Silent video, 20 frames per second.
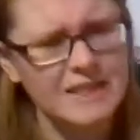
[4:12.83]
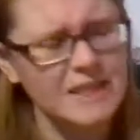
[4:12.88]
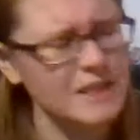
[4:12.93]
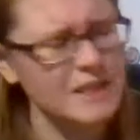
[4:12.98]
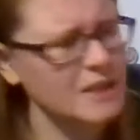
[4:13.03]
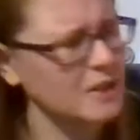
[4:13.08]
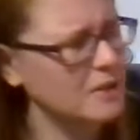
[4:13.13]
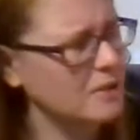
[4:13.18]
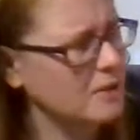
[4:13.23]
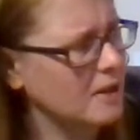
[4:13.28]

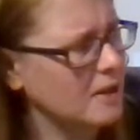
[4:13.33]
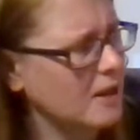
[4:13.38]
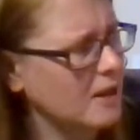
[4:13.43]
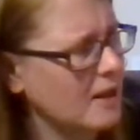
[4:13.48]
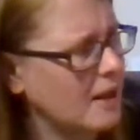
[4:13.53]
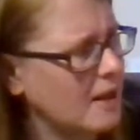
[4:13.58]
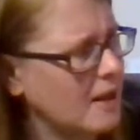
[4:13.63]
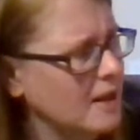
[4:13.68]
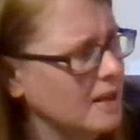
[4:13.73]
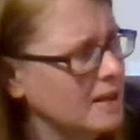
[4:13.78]
ew,
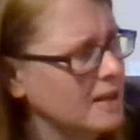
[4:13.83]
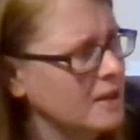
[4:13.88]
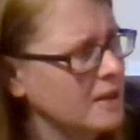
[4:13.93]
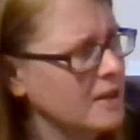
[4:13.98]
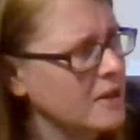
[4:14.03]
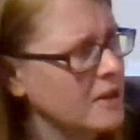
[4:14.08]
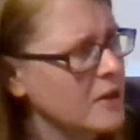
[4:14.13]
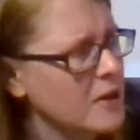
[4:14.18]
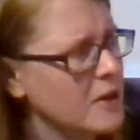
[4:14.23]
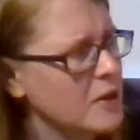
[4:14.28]
ugh.
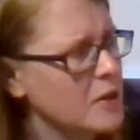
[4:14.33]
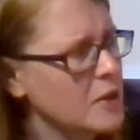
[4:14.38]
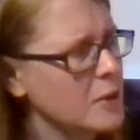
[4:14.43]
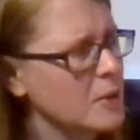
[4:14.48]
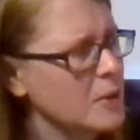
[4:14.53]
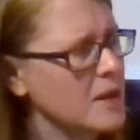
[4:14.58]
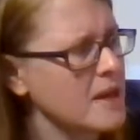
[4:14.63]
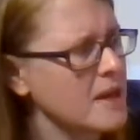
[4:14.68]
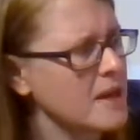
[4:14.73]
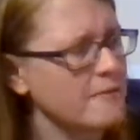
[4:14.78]

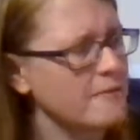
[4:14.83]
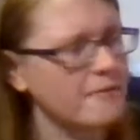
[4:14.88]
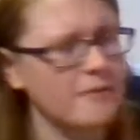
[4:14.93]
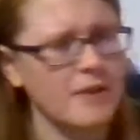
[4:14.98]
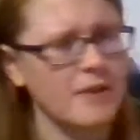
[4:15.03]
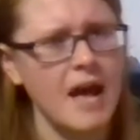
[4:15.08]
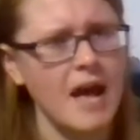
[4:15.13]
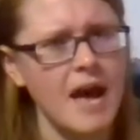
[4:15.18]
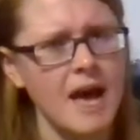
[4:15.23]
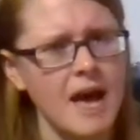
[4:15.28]
Three
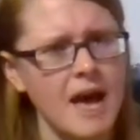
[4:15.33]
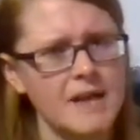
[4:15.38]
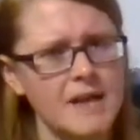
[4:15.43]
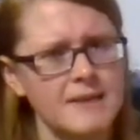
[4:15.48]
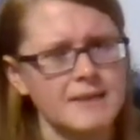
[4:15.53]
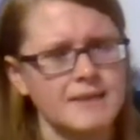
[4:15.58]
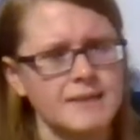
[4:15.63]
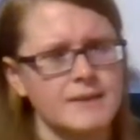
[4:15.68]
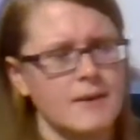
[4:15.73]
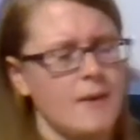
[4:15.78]

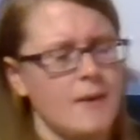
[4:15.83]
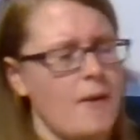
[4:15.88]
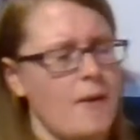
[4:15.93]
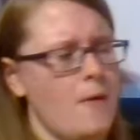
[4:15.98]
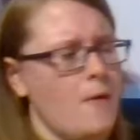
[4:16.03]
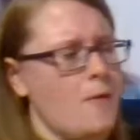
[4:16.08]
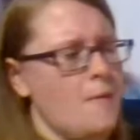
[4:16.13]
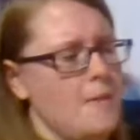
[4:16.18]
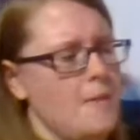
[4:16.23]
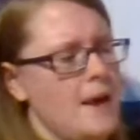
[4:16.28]
flies,
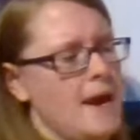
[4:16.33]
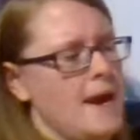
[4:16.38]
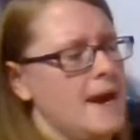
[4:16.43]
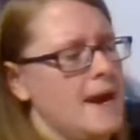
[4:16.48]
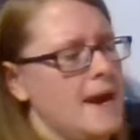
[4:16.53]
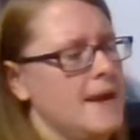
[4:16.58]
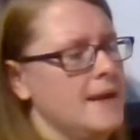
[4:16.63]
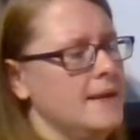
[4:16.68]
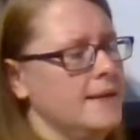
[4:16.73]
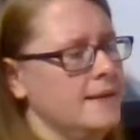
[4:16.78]
oh
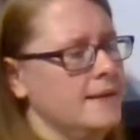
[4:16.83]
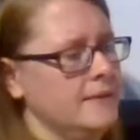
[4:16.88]
my.